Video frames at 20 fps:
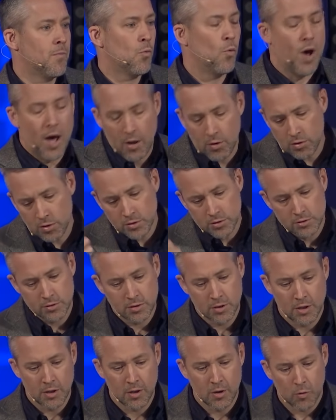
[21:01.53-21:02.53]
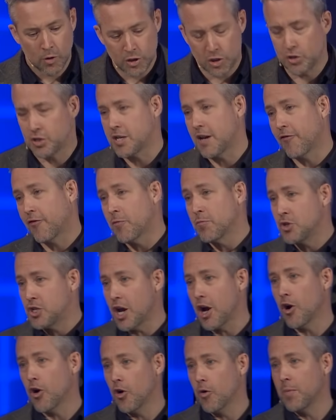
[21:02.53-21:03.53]
Well, what you see from
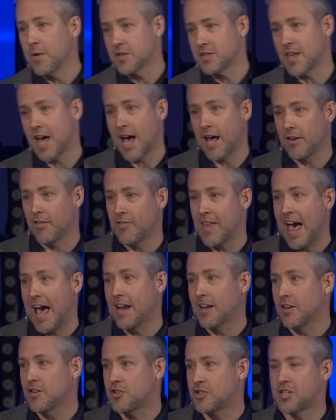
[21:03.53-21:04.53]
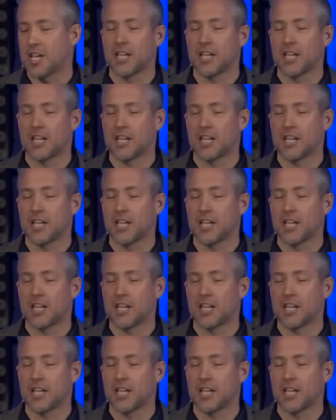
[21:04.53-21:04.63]
Job is that that